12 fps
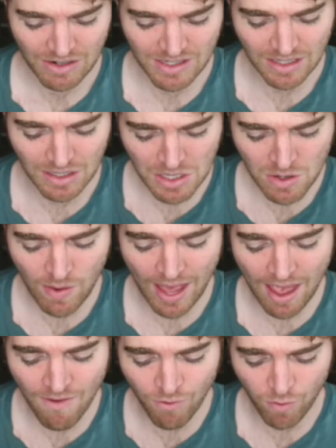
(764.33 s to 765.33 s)
There's glue
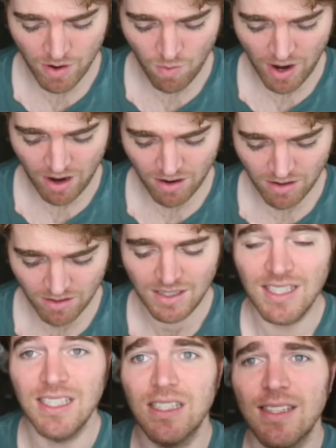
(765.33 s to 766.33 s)
everywhere.
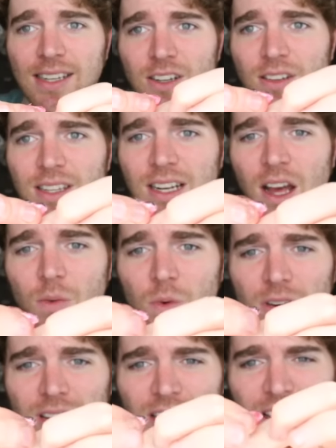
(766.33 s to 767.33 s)
This is literally not
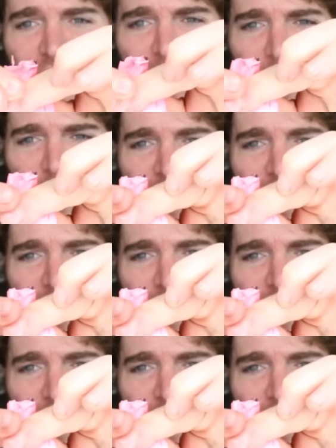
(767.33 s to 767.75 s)
working. Ew.